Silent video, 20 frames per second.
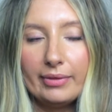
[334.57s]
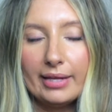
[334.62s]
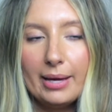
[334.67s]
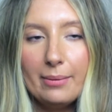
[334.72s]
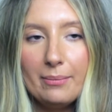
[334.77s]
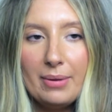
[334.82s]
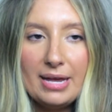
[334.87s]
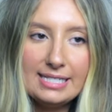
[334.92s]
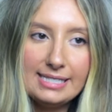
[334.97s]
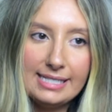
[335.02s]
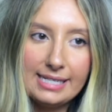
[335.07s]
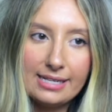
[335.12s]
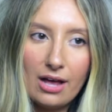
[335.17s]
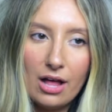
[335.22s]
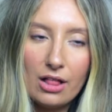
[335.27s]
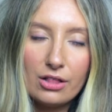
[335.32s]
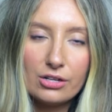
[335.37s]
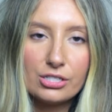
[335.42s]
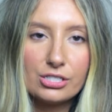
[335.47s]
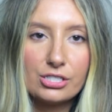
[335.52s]
a basic
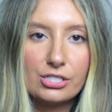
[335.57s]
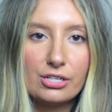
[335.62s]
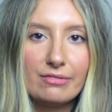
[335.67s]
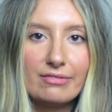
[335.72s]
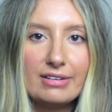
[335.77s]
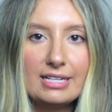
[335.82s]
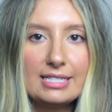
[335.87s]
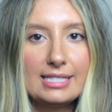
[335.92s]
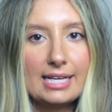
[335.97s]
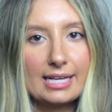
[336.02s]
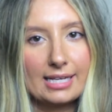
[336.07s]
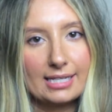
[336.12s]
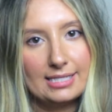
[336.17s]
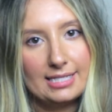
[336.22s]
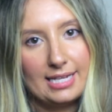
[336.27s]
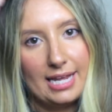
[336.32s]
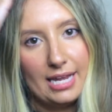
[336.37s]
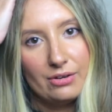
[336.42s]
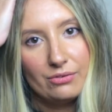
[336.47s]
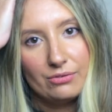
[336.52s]
color service like a
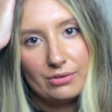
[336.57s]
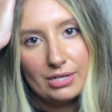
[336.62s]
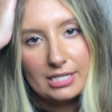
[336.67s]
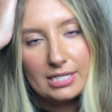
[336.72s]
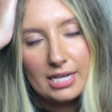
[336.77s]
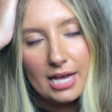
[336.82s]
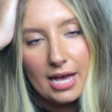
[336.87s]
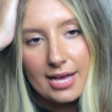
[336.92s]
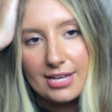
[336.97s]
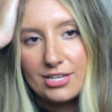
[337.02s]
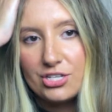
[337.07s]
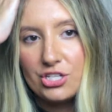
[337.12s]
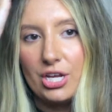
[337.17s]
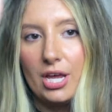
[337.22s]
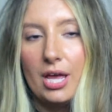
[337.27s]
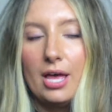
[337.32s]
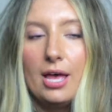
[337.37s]
tint retouch,